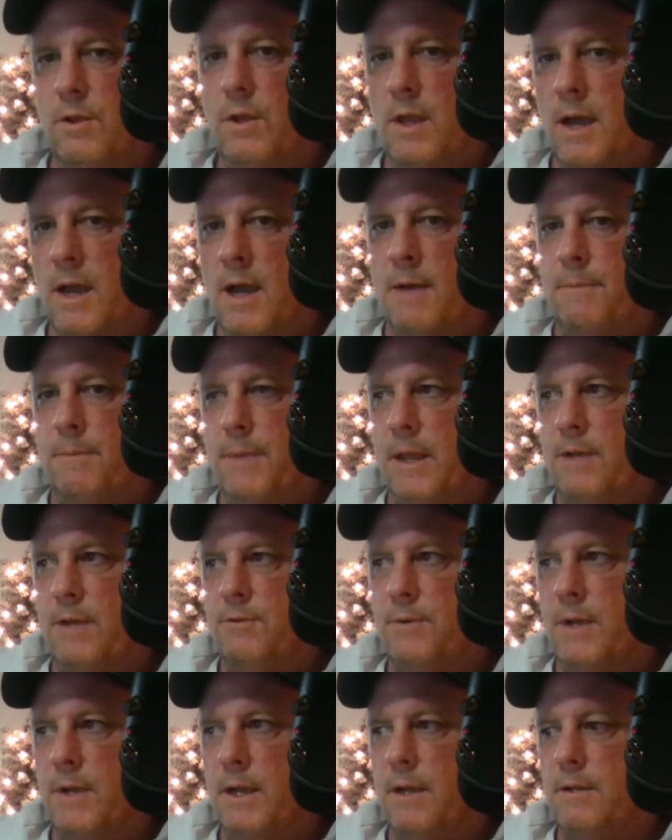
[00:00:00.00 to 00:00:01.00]
on
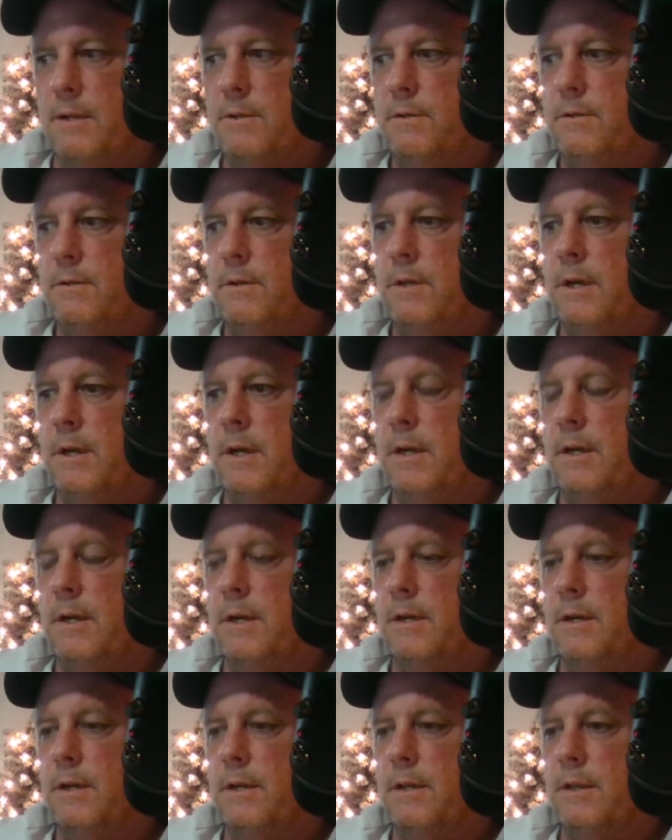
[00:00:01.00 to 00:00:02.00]
Patreon,
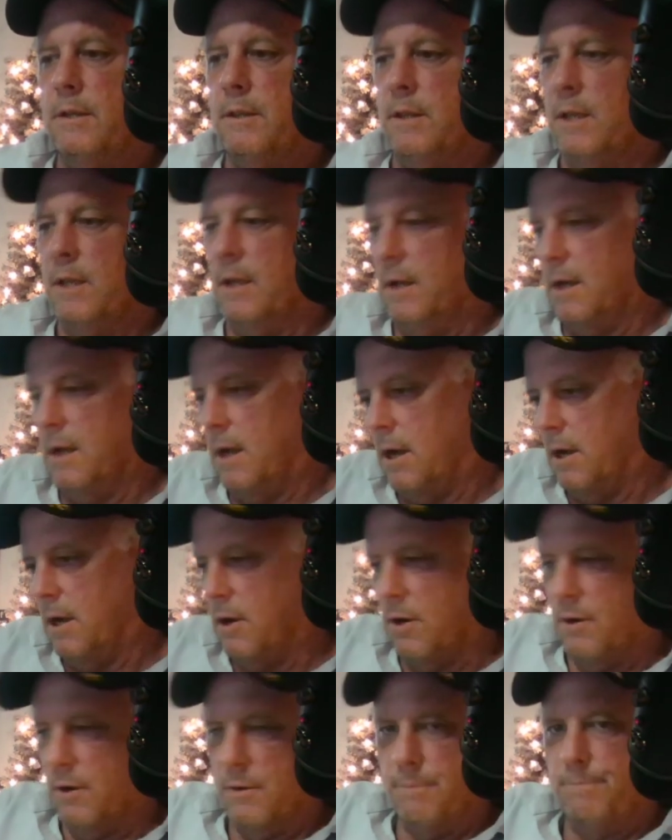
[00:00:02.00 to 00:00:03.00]
that
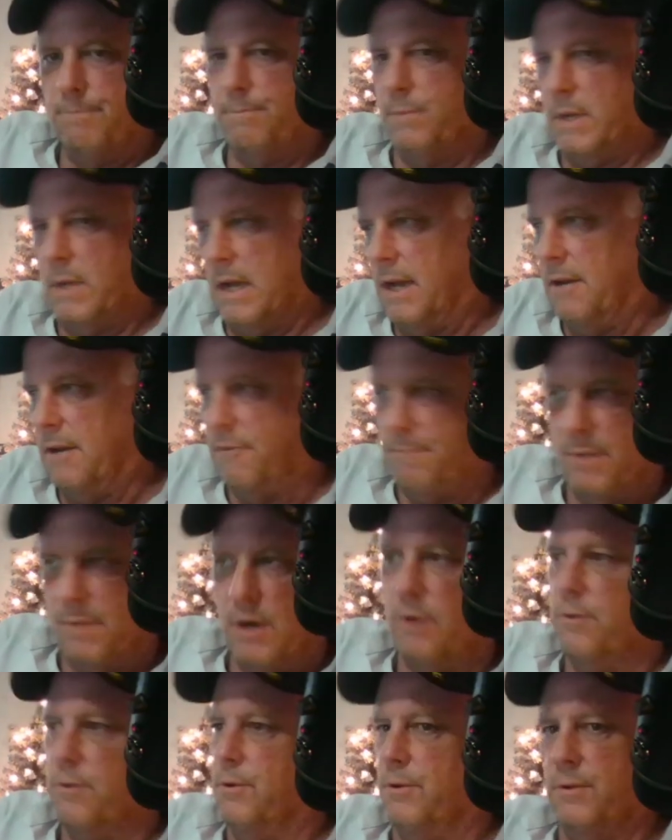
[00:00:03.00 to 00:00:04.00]
are kind of
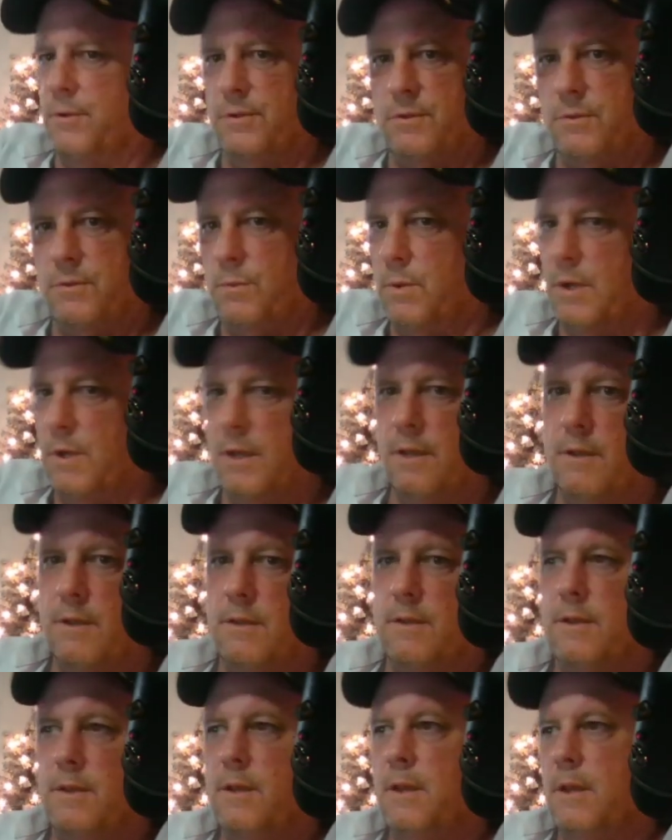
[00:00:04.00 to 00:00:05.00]
partners with